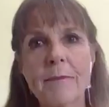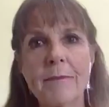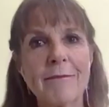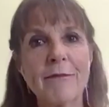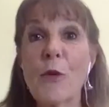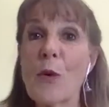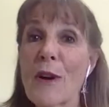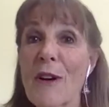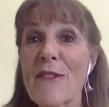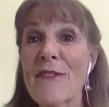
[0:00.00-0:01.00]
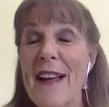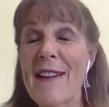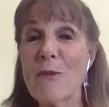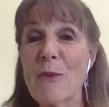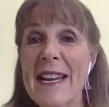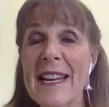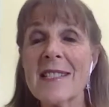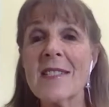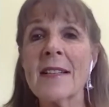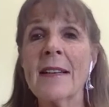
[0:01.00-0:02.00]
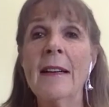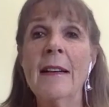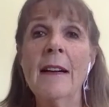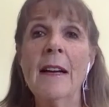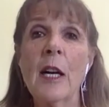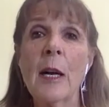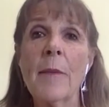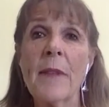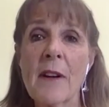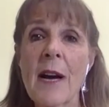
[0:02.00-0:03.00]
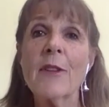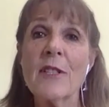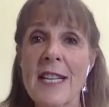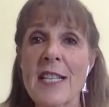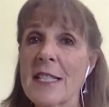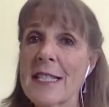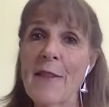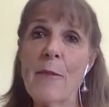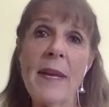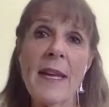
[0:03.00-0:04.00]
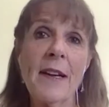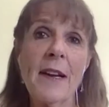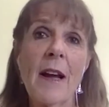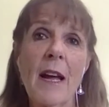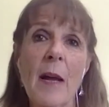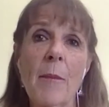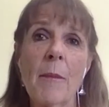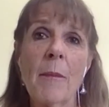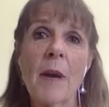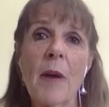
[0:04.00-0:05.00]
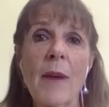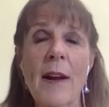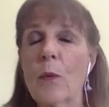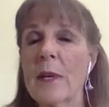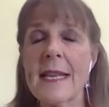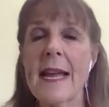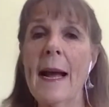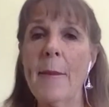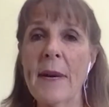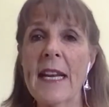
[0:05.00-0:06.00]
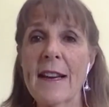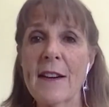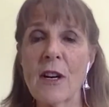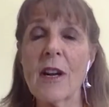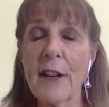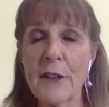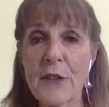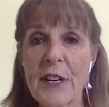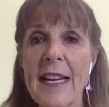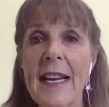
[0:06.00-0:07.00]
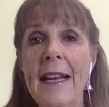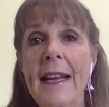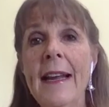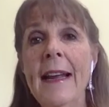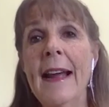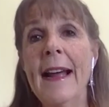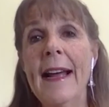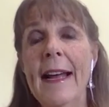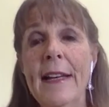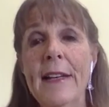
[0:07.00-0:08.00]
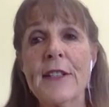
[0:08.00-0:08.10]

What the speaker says: 4 or 5 weeks, the conversations have been around what's happening in our country. And